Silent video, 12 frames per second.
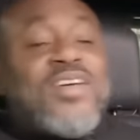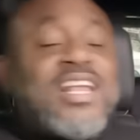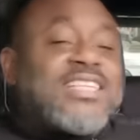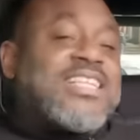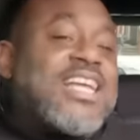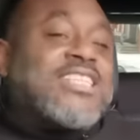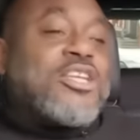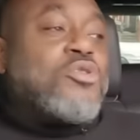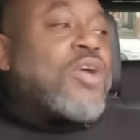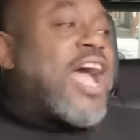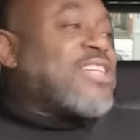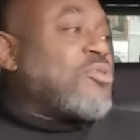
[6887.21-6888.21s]
funniest thing is that
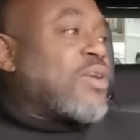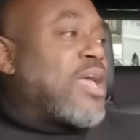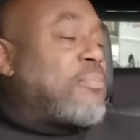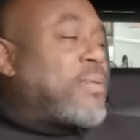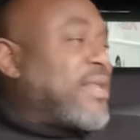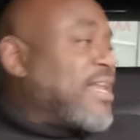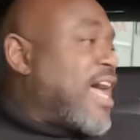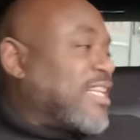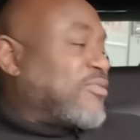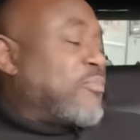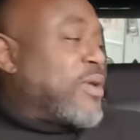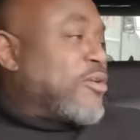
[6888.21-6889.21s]
you guys don't get
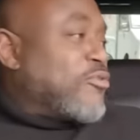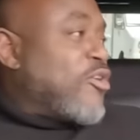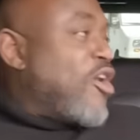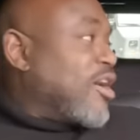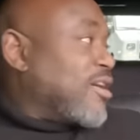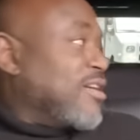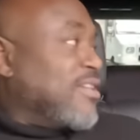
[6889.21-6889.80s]
penalized for being wrong.